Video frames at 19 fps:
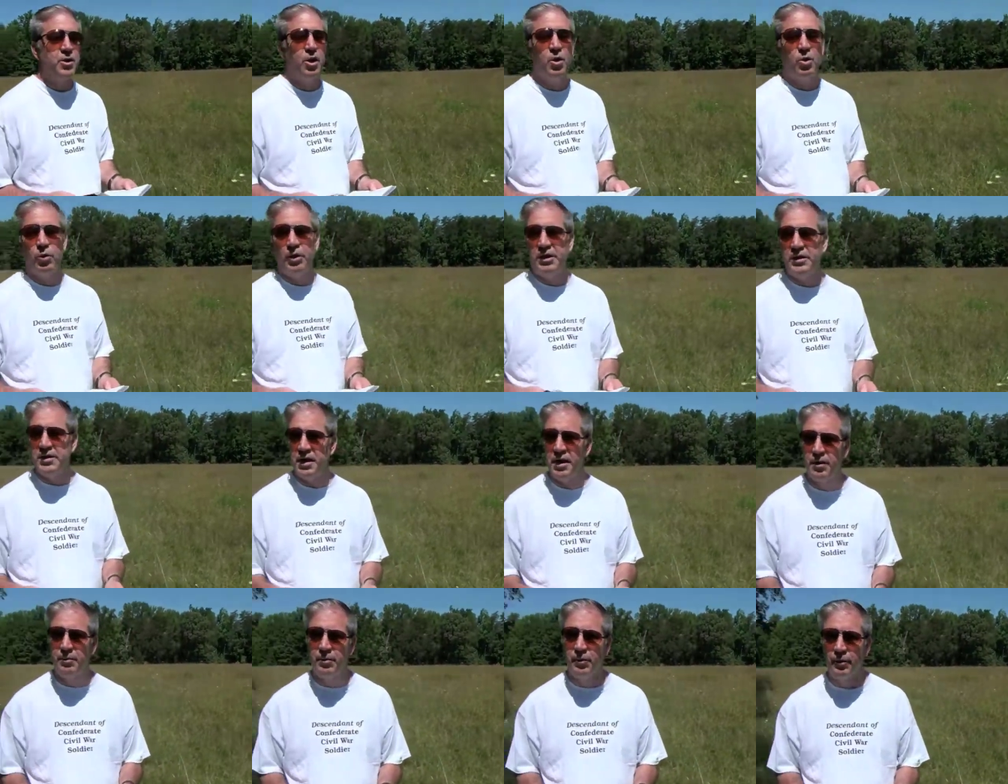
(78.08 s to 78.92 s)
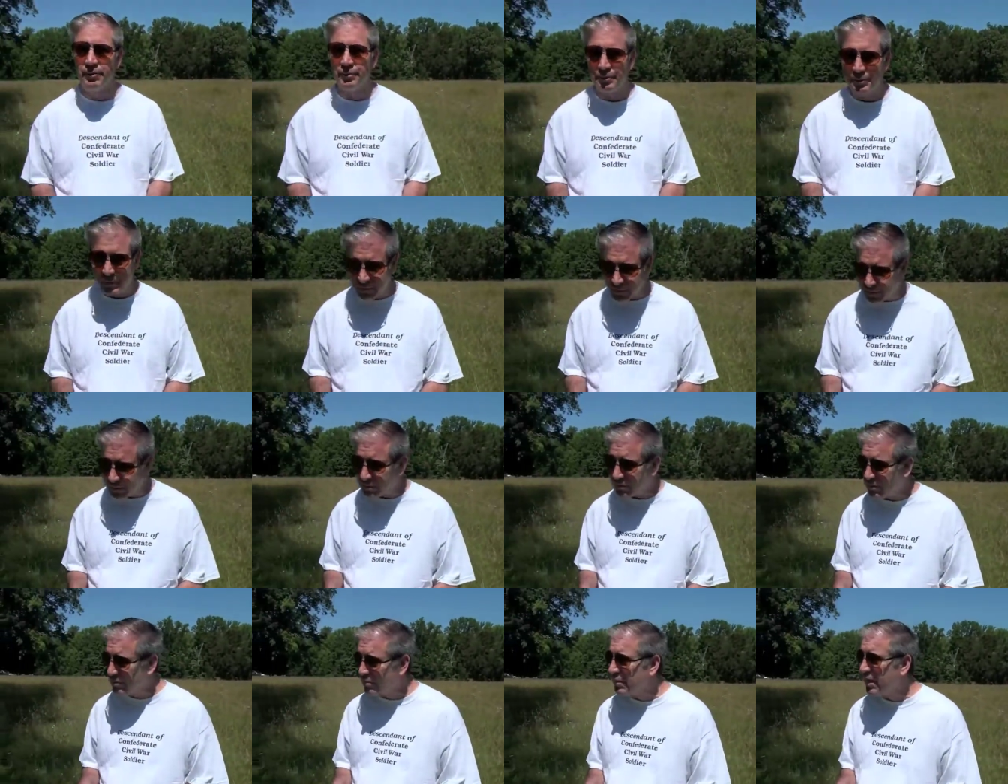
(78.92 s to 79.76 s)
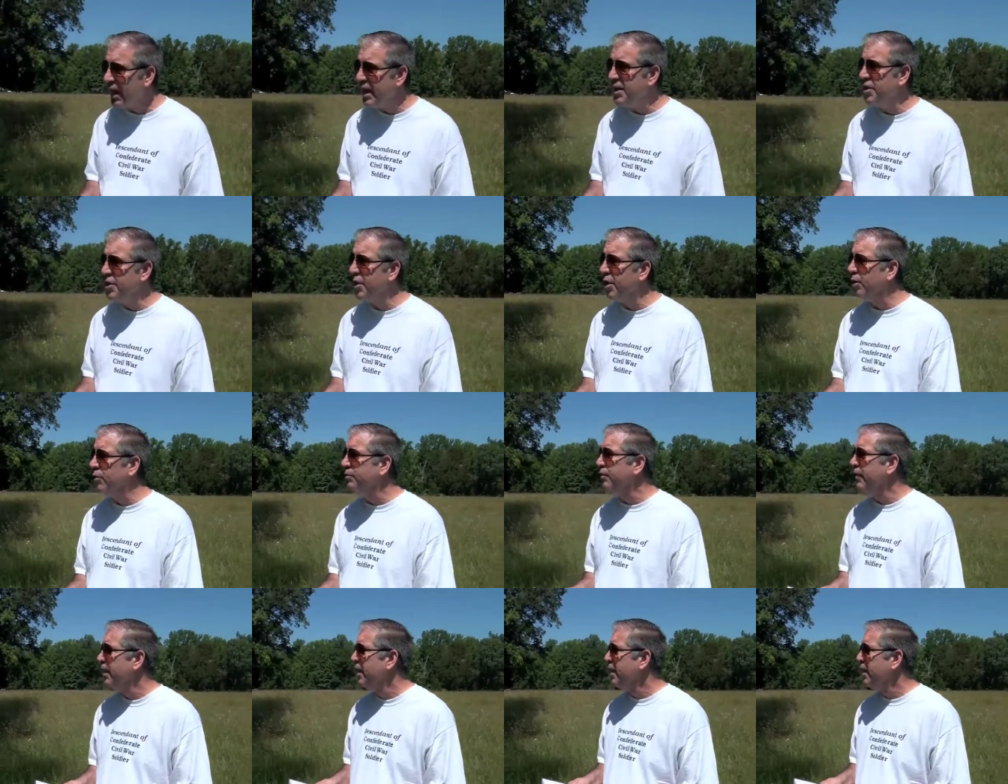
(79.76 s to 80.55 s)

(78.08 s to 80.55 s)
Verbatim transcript: holy temple. And you know,